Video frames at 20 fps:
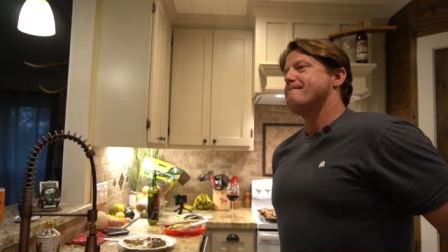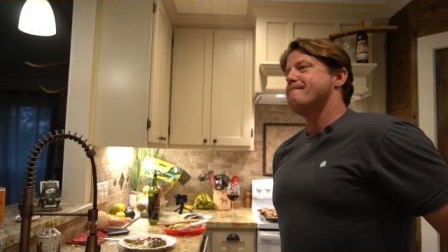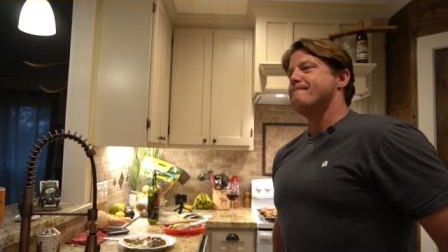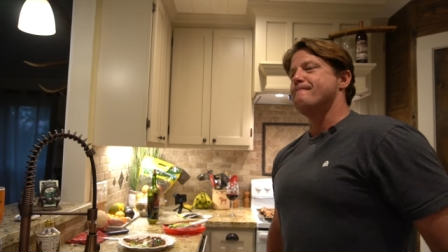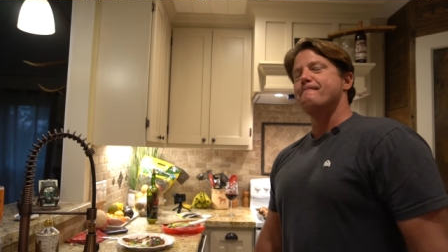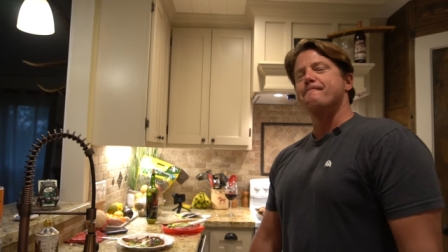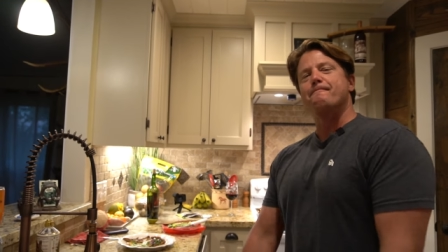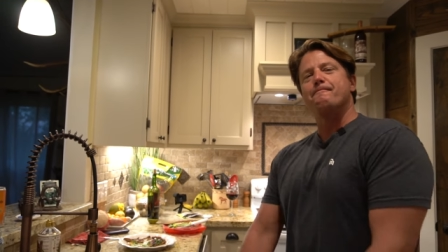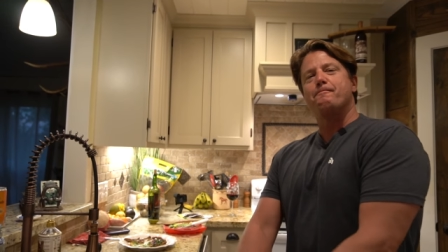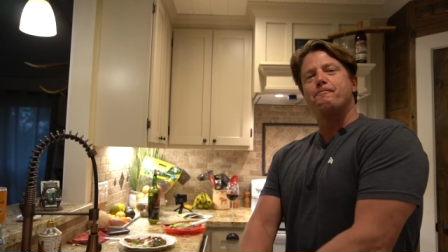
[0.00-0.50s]

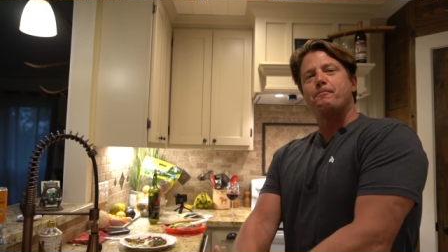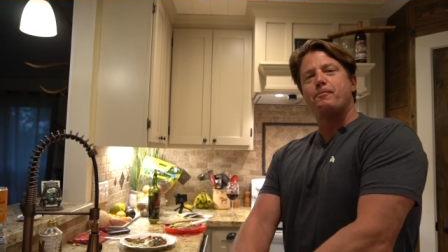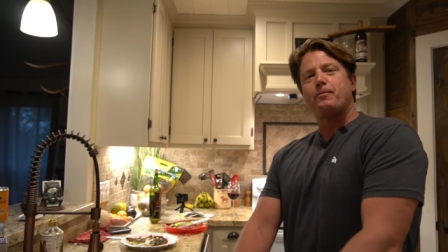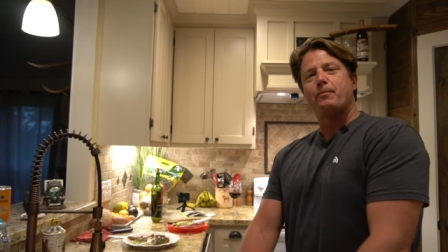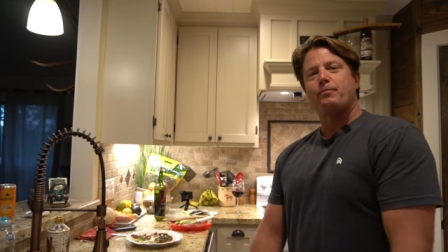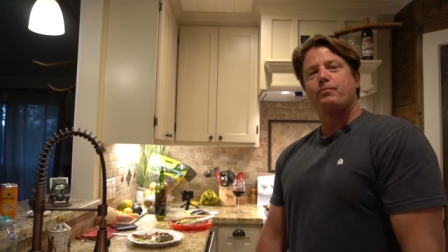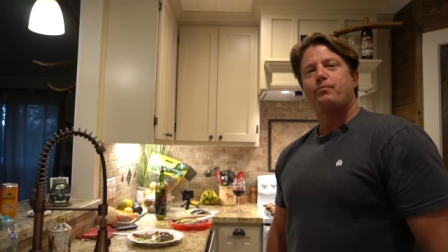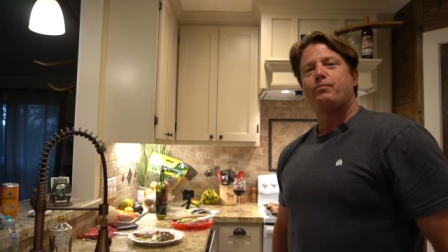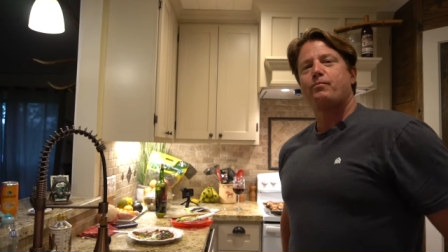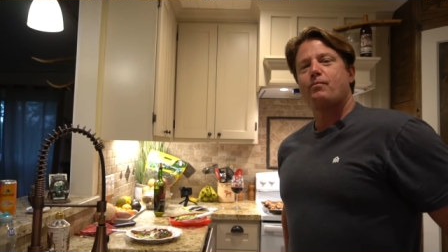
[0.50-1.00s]
Mm.
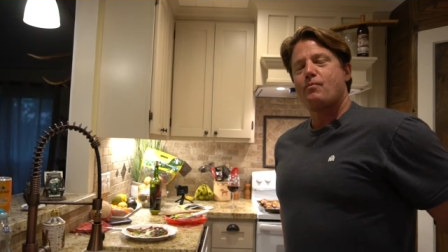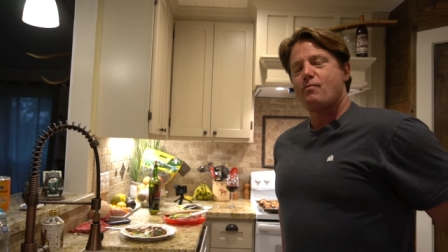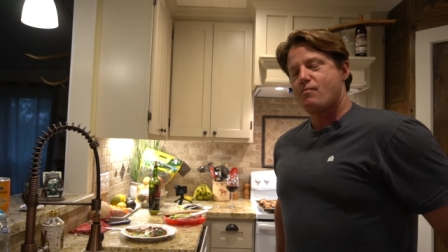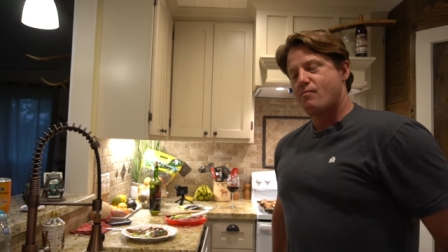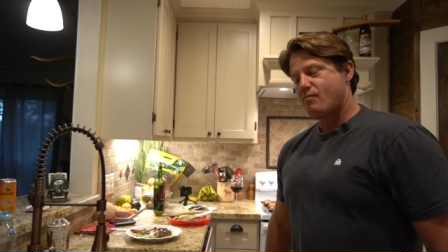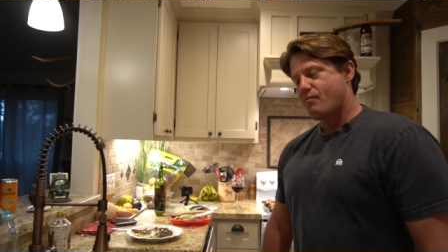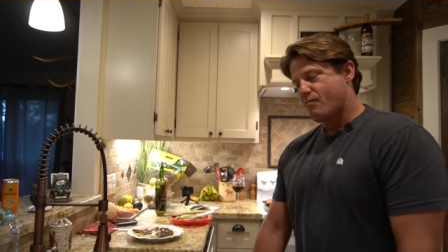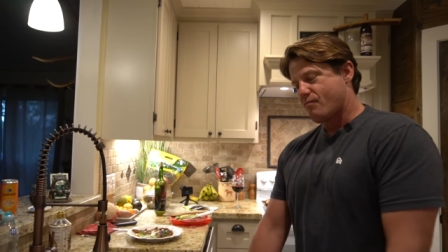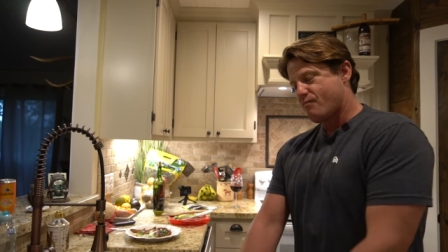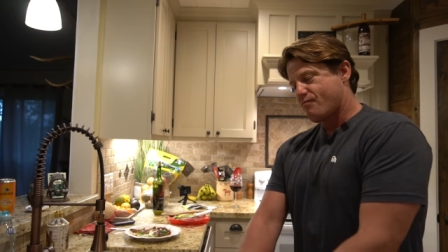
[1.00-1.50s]

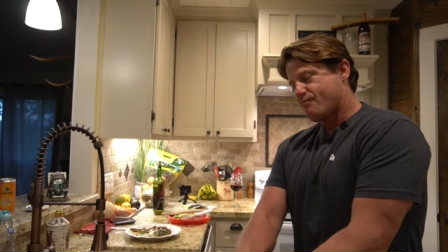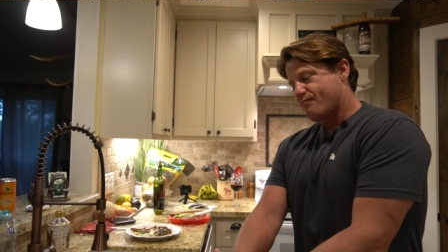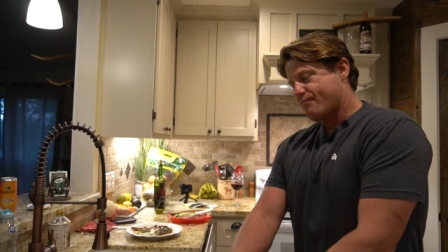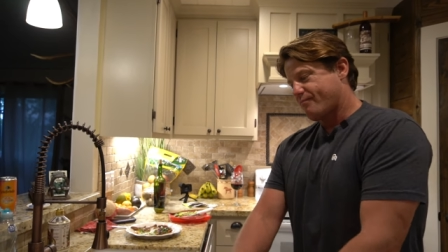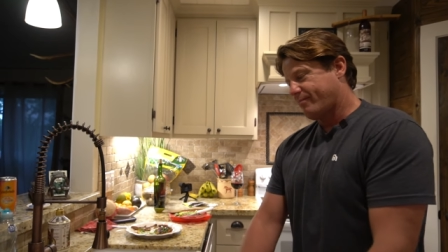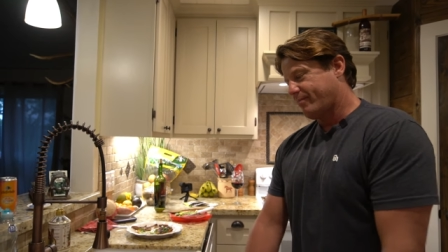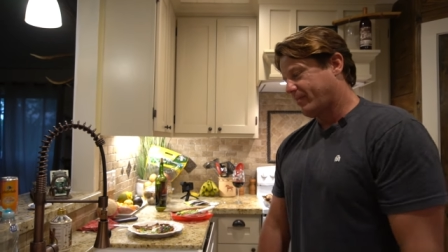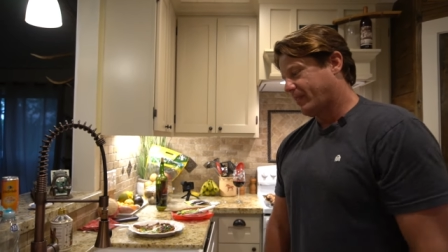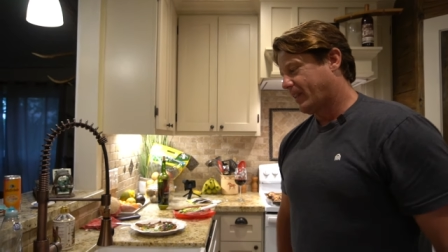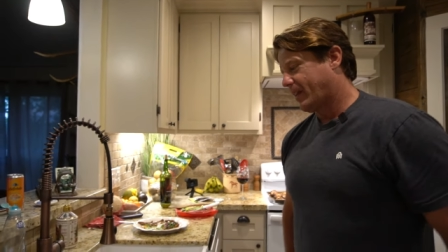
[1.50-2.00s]
Who
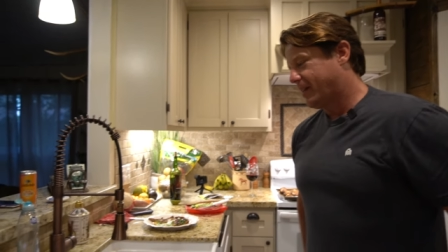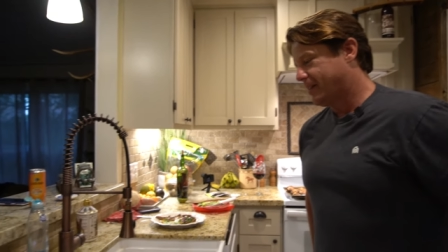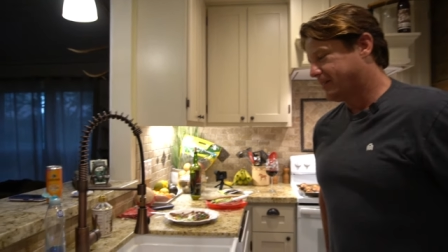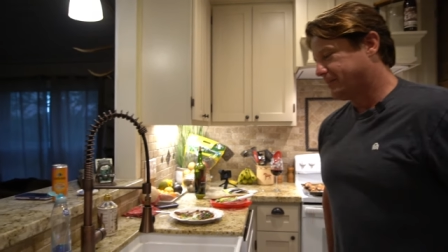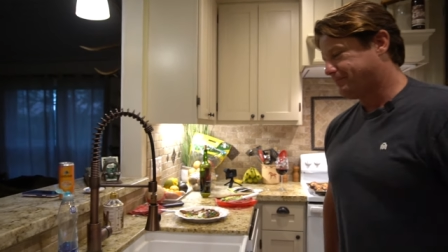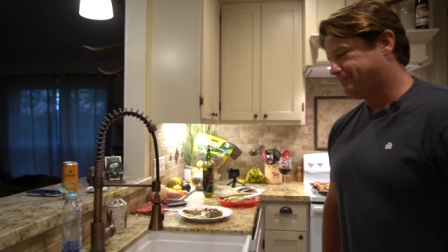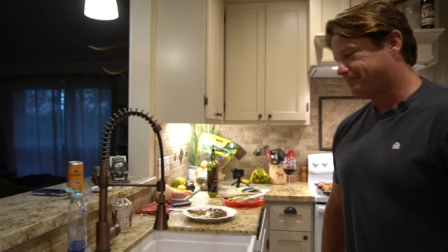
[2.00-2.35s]
was it?